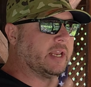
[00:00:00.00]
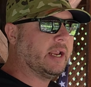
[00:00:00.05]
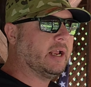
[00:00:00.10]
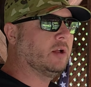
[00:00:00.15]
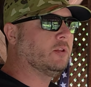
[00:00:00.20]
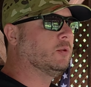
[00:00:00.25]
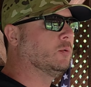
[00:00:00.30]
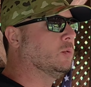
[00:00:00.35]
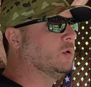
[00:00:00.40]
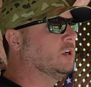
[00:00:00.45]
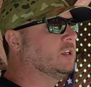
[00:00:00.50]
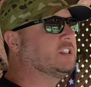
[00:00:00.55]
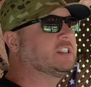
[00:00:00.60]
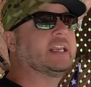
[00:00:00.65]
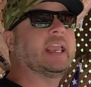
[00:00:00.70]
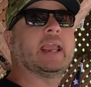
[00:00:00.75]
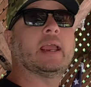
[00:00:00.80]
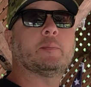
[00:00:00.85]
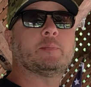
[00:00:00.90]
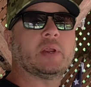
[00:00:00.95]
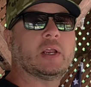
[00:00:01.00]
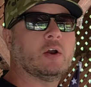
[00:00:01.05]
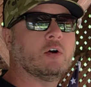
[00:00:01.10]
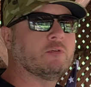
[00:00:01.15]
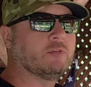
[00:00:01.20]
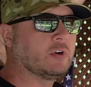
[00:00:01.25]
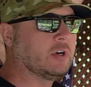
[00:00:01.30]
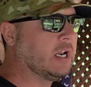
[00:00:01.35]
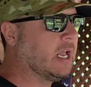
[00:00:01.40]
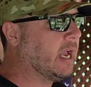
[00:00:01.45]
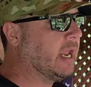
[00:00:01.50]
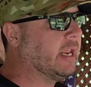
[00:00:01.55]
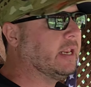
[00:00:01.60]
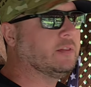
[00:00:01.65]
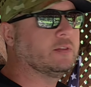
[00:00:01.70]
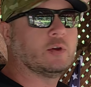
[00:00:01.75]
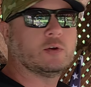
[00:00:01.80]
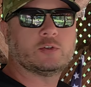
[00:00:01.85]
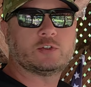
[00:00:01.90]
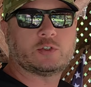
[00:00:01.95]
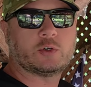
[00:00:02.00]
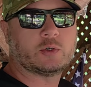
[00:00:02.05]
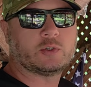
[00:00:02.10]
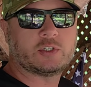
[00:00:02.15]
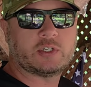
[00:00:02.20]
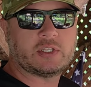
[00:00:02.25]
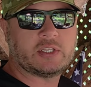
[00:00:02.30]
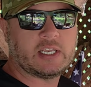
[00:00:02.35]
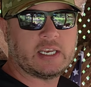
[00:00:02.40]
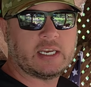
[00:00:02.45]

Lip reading: day out in the woods, camping overnight, those sorts of